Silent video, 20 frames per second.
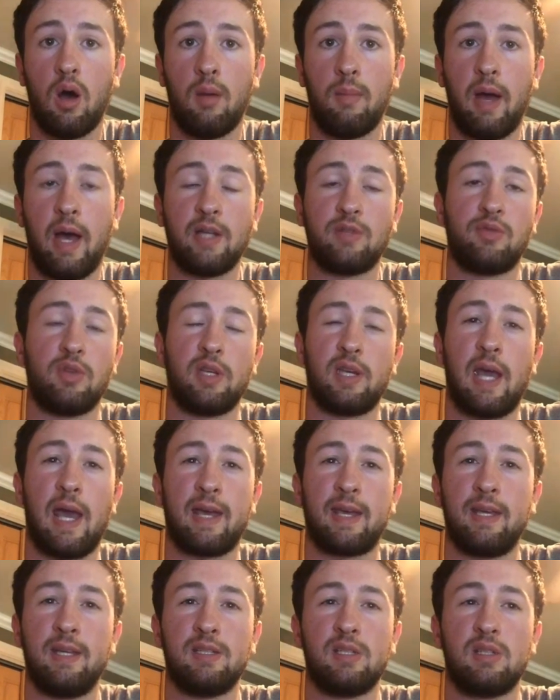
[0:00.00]
As for the
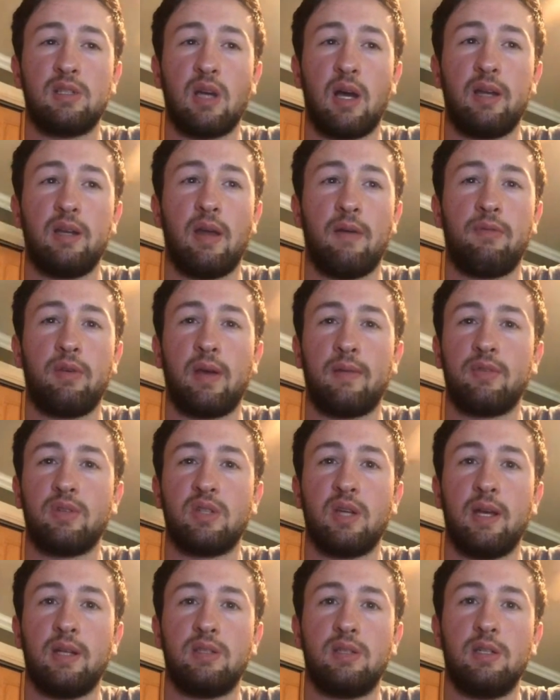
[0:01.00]
Yankees, I definitely have to
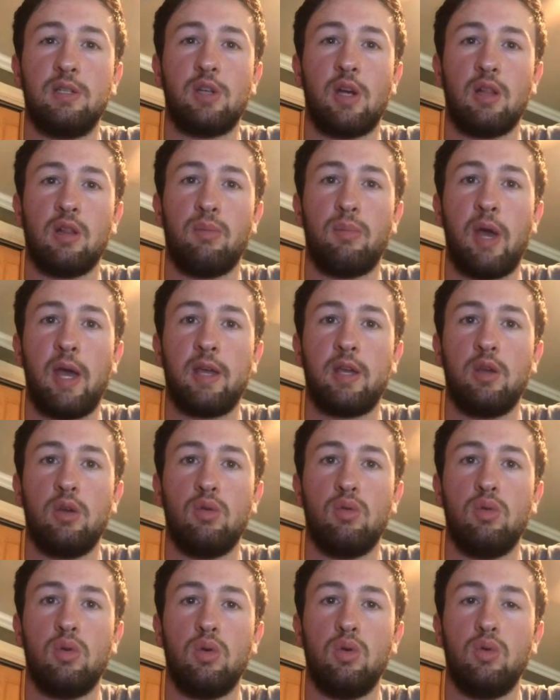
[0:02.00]
say it's DJ
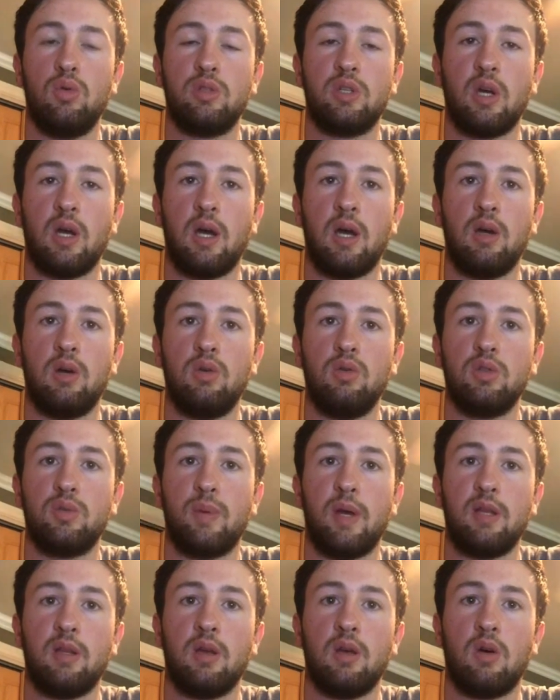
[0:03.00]
LeMahieu, who's
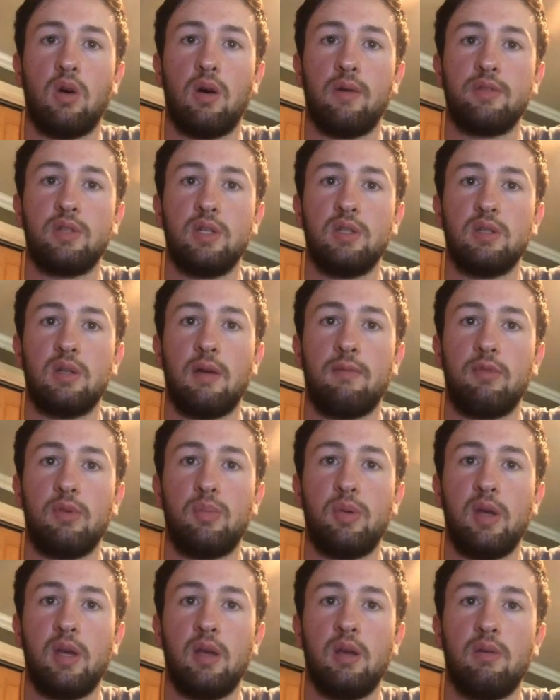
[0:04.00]
been the offseason
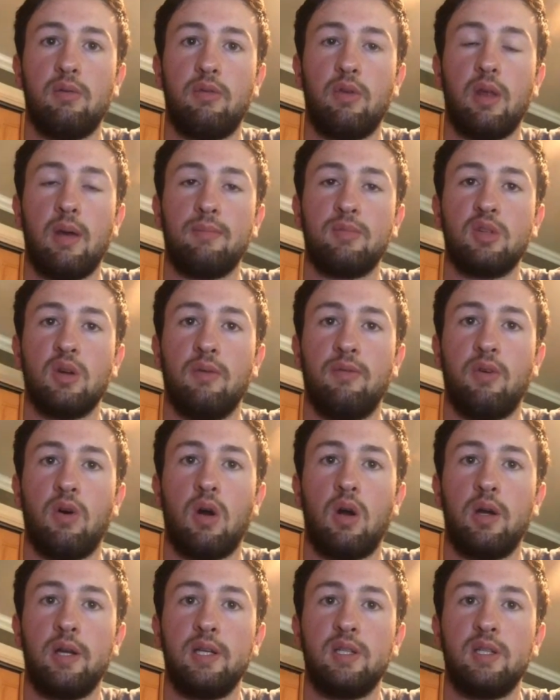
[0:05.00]
MVP for them so far.